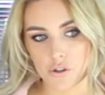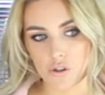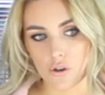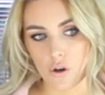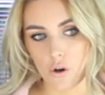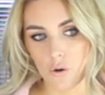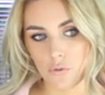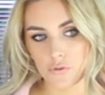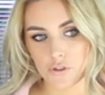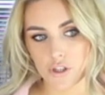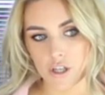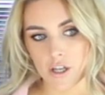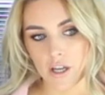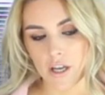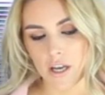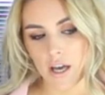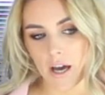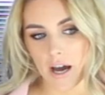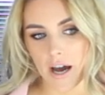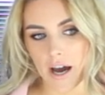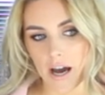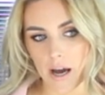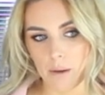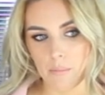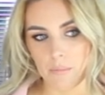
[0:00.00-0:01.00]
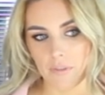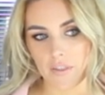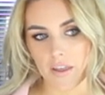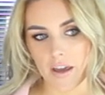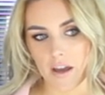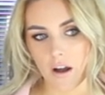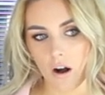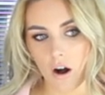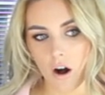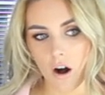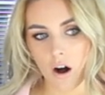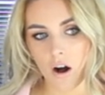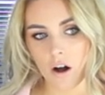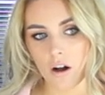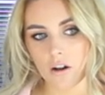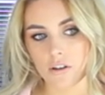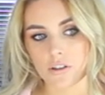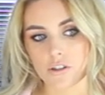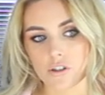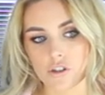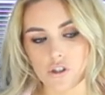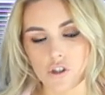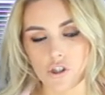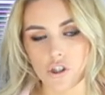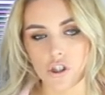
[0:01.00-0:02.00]
soft. They are
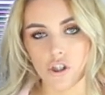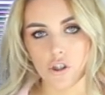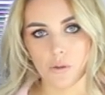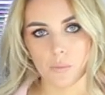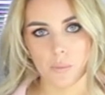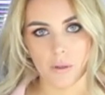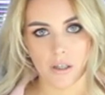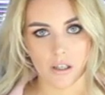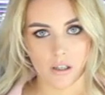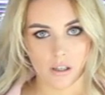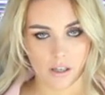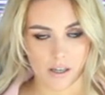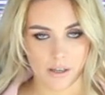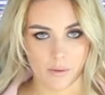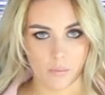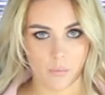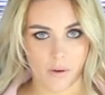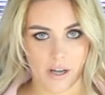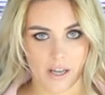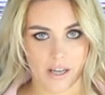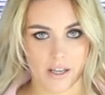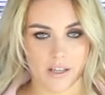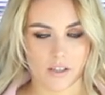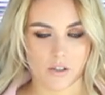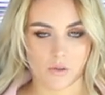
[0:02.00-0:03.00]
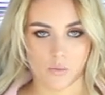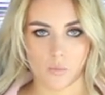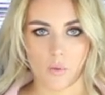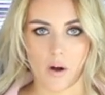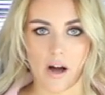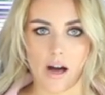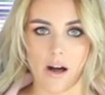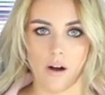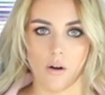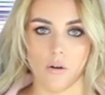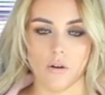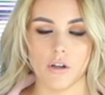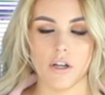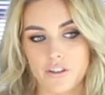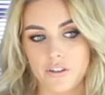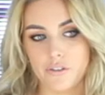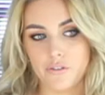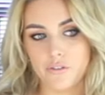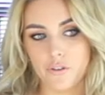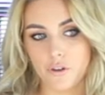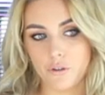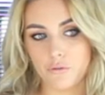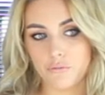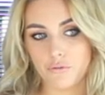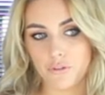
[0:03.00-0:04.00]
super lightweight as well. You're
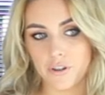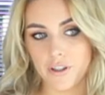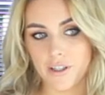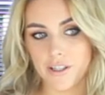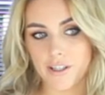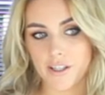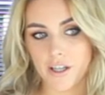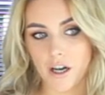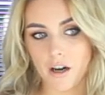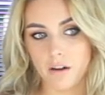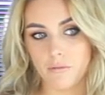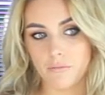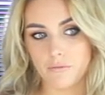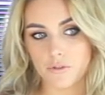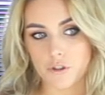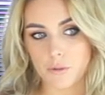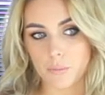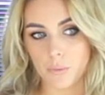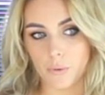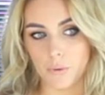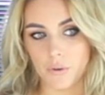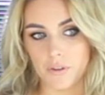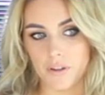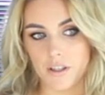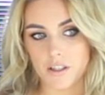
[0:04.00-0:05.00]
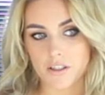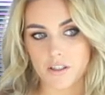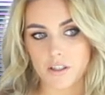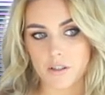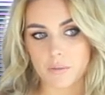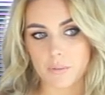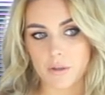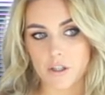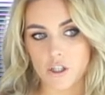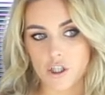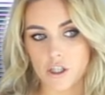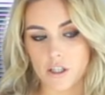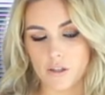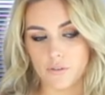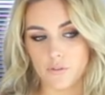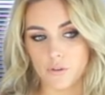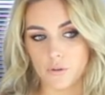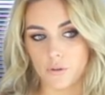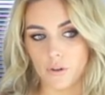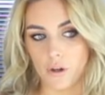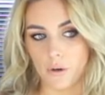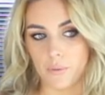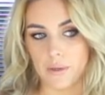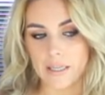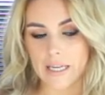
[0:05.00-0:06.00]
going to feel really comfortable in this, especially if
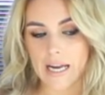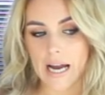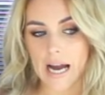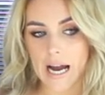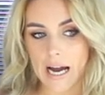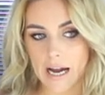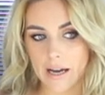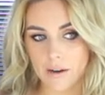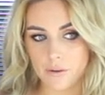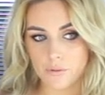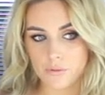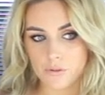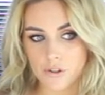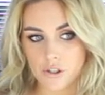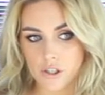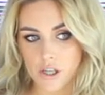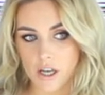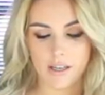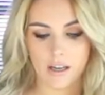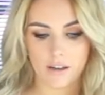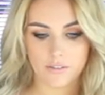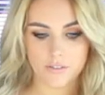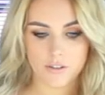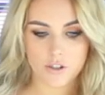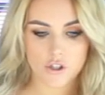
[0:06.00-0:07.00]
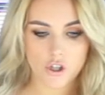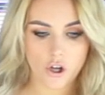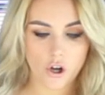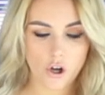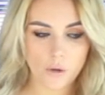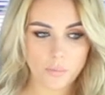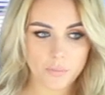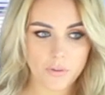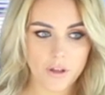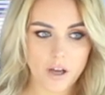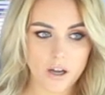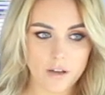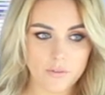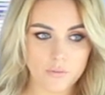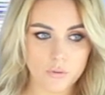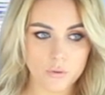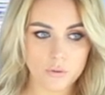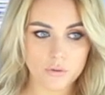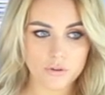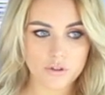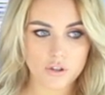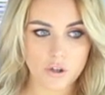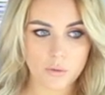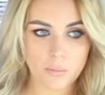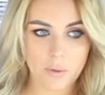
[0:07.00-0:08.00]
you're going out. Now the top that I've
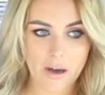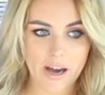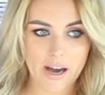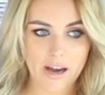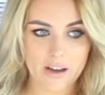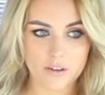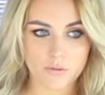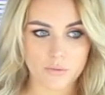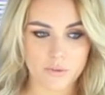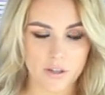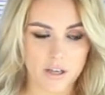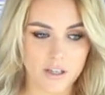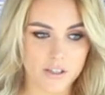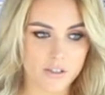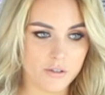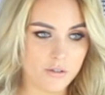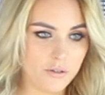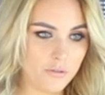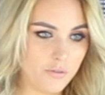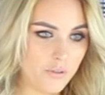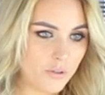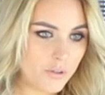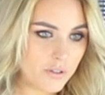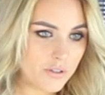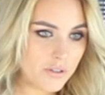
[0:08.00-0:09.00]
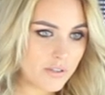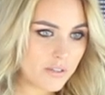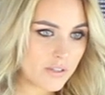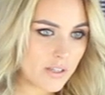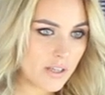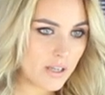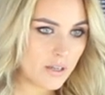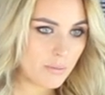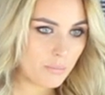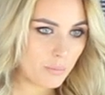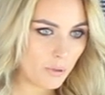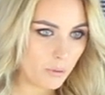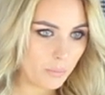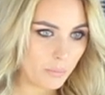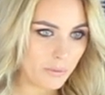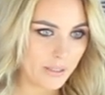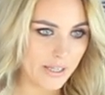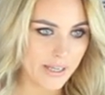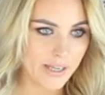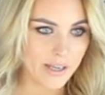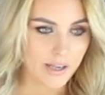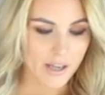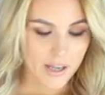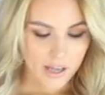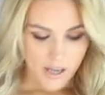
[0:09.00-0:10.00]
also paired with it, I don't know if you can see it
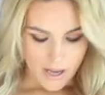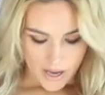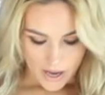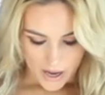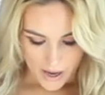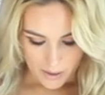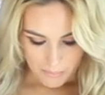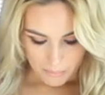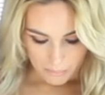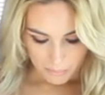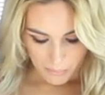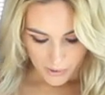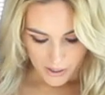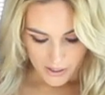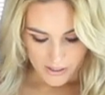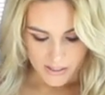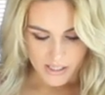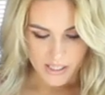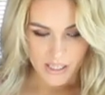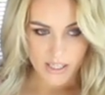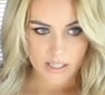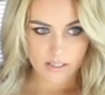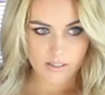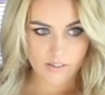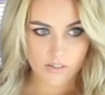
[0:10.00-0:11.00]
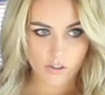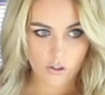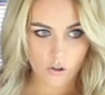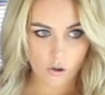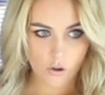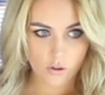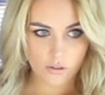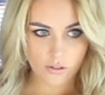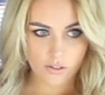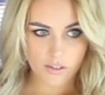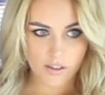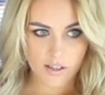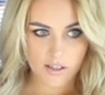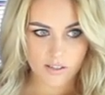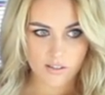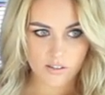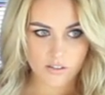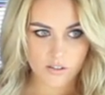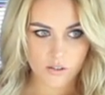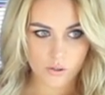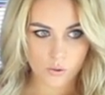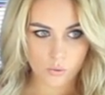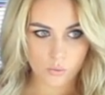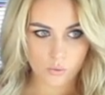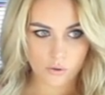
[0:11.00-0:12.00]
properly, but it's got this
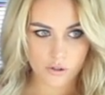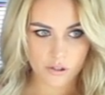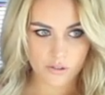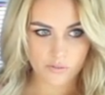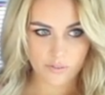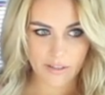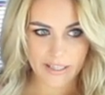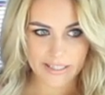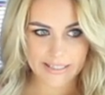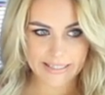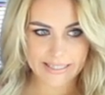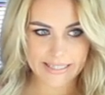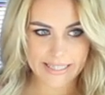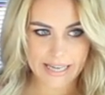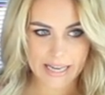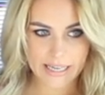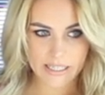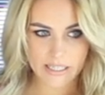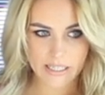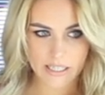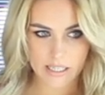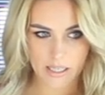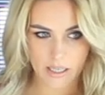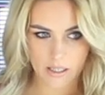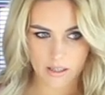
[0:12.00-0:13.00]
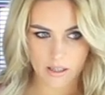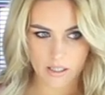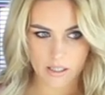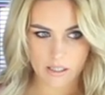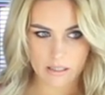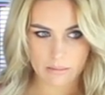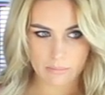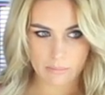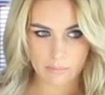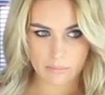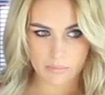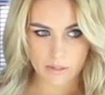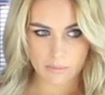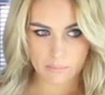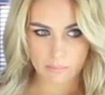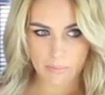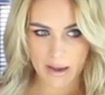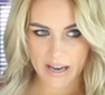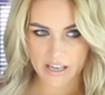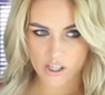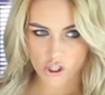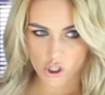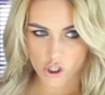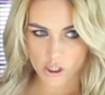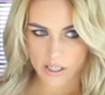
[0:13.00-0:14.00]
sort of like netting, this
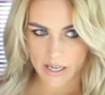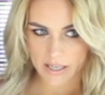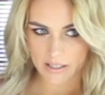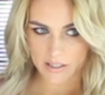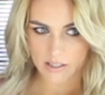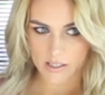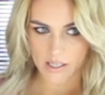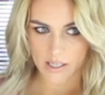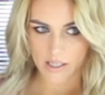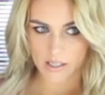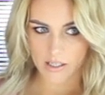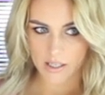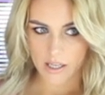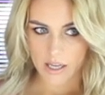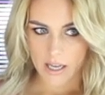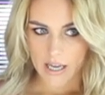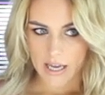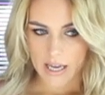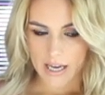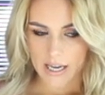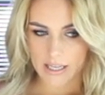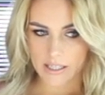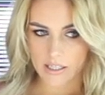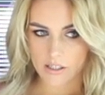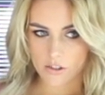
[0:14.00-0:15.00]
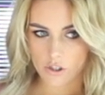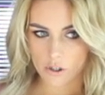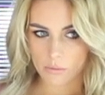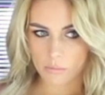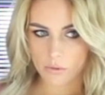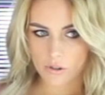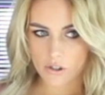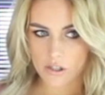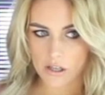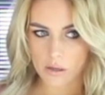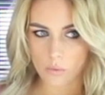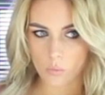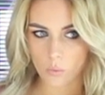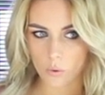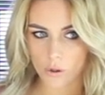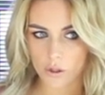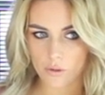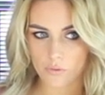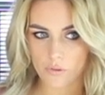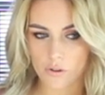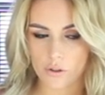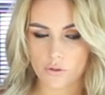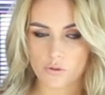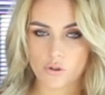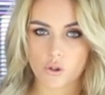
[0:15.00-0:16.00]
mesh netting, and it's almost like one
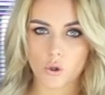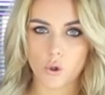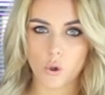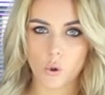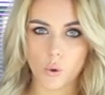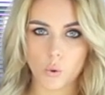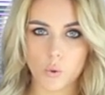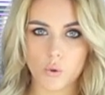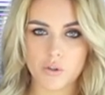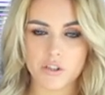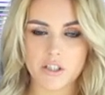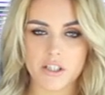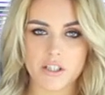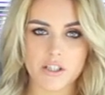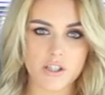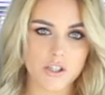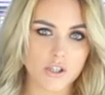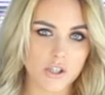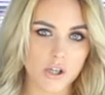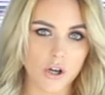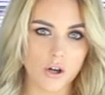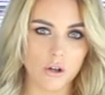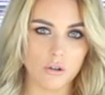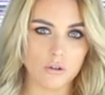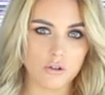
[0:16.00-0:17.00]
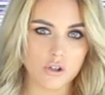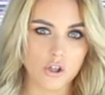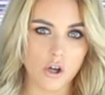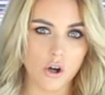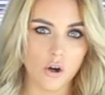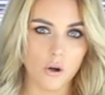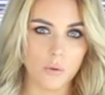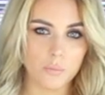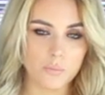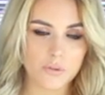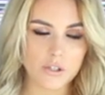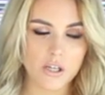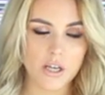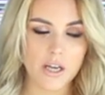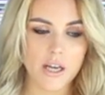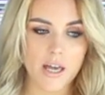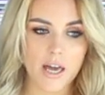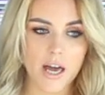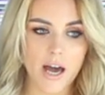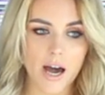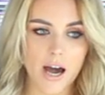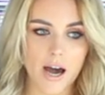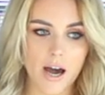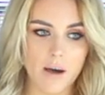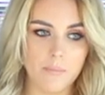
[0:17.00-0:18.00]
of those corset style tops.
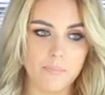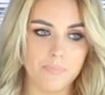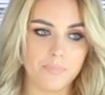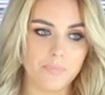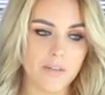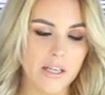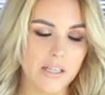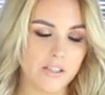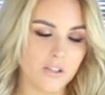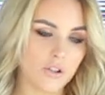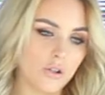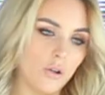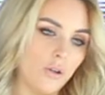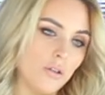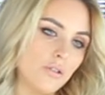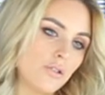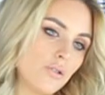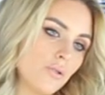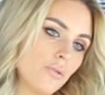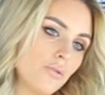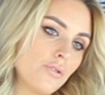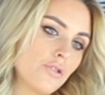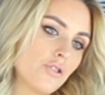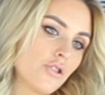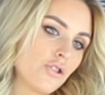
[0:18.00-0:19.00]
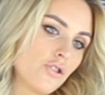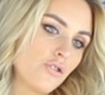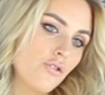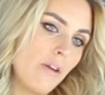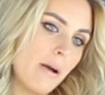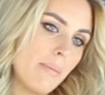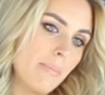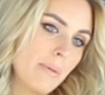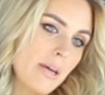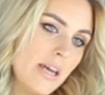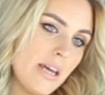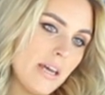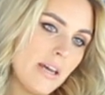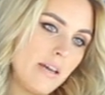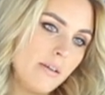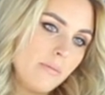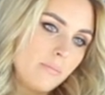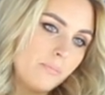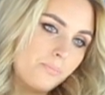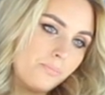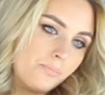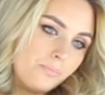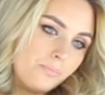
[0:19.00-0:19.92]
It's got sort of strappy